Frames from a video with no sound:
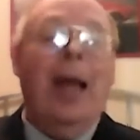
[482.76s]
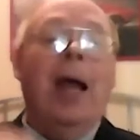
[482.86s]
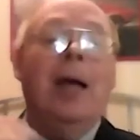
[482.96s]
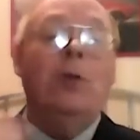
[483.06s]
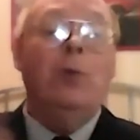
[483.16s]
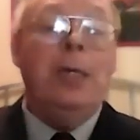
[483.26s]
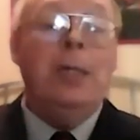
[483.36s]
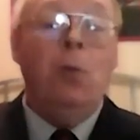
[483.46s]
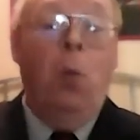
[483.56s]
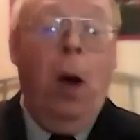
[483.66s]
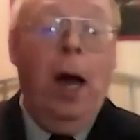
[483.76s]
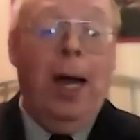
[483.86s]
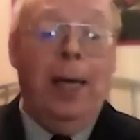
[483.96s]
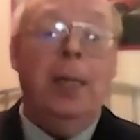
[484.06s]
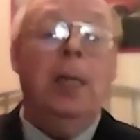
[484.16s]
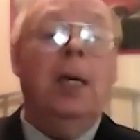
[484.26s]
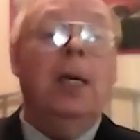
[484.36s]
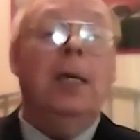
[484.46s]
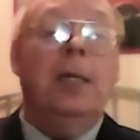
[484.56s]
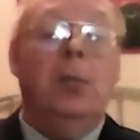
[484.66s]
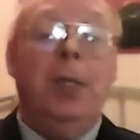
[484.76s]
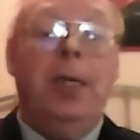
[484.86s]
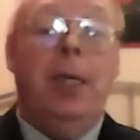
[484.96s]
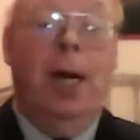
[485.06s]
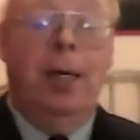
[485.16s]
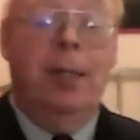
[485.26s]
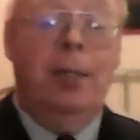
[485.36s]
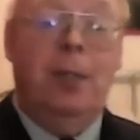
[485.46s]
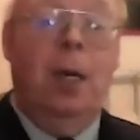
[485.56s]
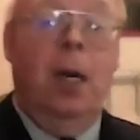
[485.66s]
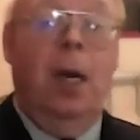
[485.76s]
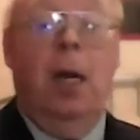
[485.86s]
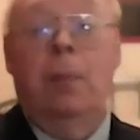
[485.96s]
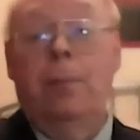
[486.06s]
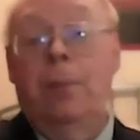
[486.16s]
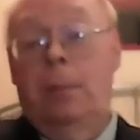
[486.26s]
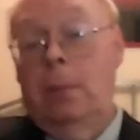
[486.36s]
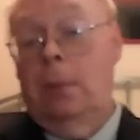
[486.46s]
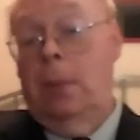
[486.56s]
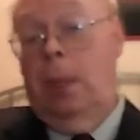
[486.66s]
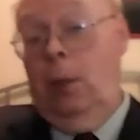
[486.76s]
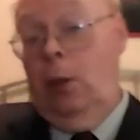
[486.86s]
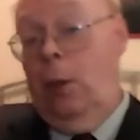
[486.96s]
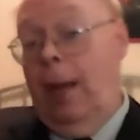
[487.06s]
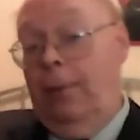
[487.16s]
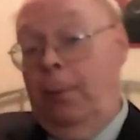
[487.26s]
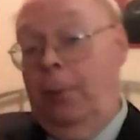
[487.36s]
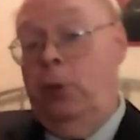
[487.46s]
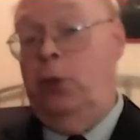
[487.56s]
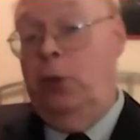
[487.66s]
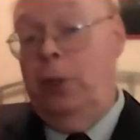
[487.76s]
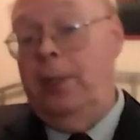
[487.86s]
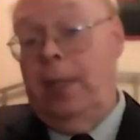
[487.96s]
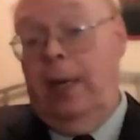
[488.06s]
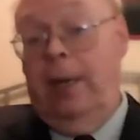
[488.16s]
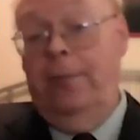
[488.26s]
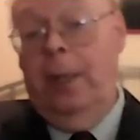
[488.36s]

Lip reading: And the reason why is because you have to put yourself